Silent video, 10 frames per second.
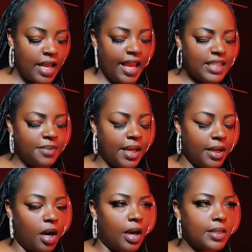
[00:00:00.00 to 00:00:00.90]
It seems like
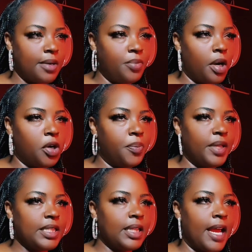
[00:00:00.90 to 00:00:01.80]
you're also more
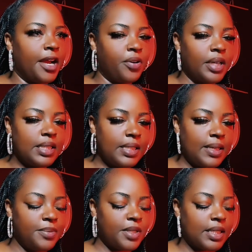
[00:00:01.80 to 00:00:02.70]
open to like
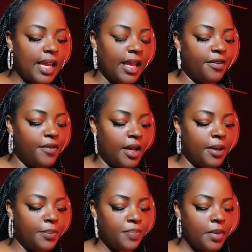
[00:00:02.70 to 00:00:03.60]
criticism. So it's like if
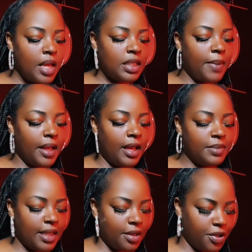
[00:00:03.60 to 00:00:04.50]
somebody
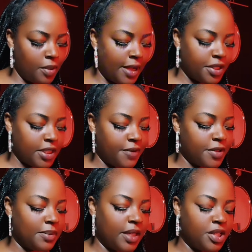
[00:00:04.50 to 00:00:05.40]
come tell you about yourself or
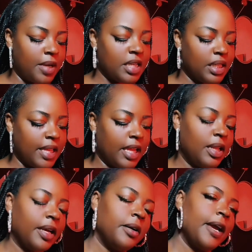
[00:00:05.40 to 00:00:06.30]
something that you actually think,
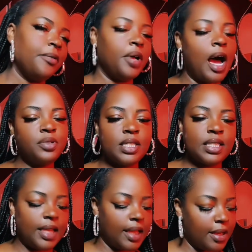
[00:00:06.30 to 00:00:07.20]
you're like, okay, well, I'll just
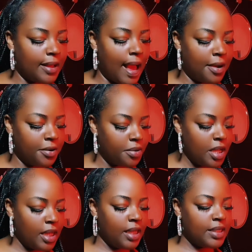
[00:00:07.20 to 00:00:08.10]
see, you know, I'll
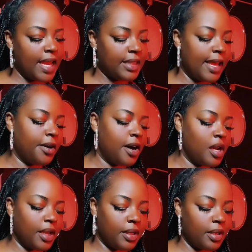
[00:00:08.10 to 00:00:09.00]
take that
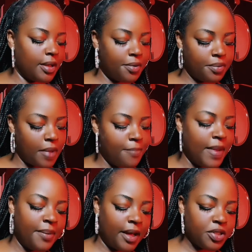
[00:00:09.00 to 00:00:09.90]
on and, you know,
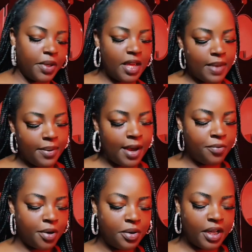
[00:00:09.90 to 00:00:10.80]
maybe I'll tweak it, maybe I
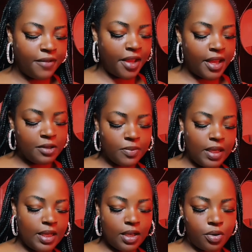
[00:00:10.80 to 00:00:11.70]
won't, and if it helps
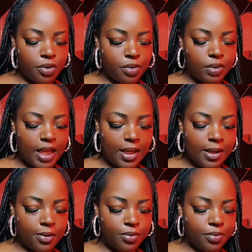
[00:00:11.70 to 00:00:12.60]
me, then cool, thank you.